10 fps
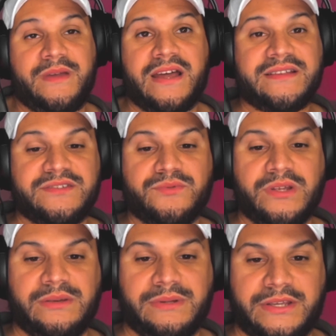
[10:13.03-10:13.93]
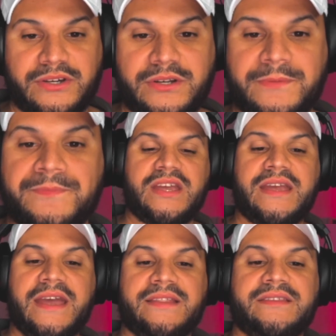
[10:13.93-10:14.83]
be honest is really good. She
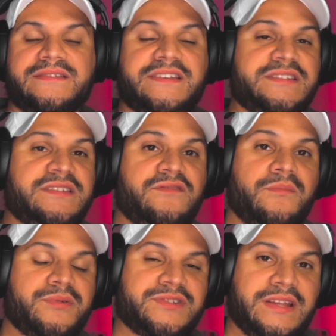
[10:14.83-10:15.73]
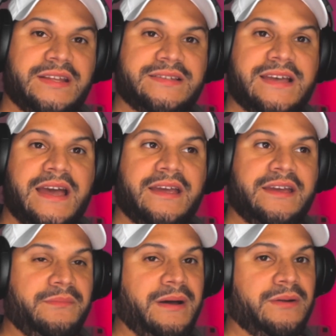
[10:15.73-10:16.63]
can get the 64% attack
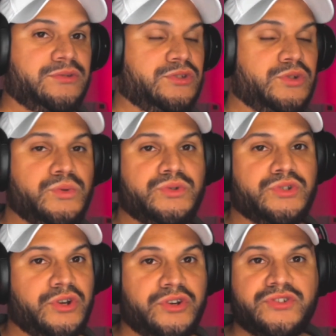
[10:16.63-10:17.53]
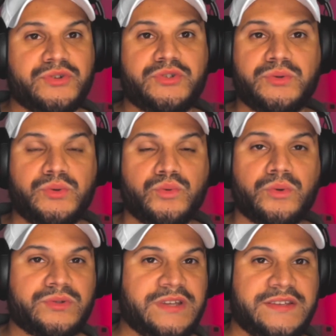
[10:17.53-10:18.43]
in about 2 turns or 2
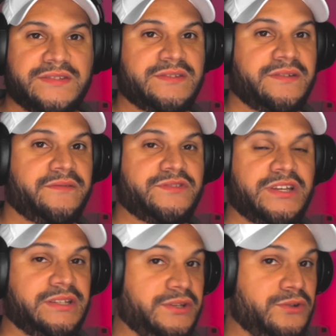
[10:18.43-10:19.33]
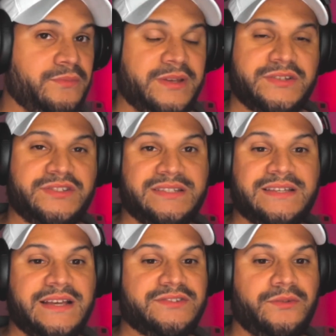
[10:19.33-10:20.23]
rotations of Jingliu because she
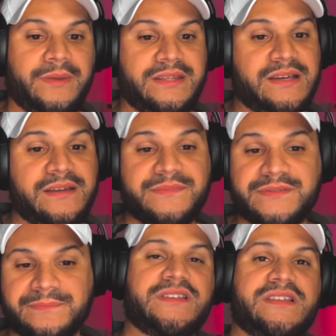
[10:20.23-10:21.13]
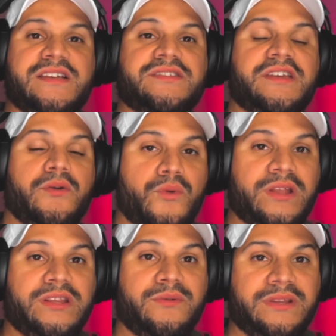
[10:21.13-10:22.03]
attacks so many times. So this is actually a
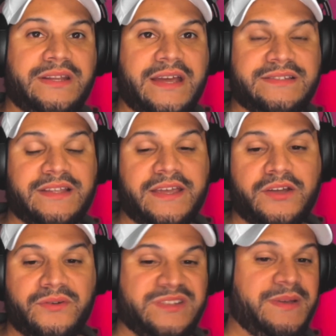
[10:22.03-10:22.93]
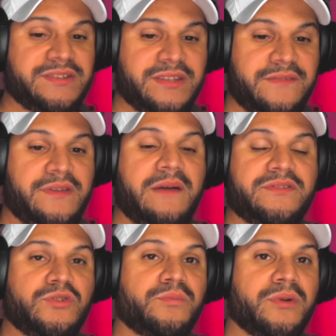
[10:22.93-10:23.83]
really nice Lycone, especially if you have
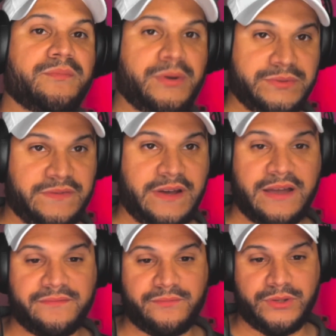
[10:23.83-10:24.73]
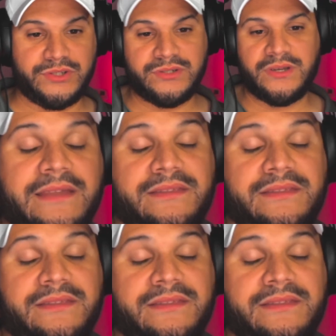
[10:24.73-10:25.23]
a superimposed 5, which I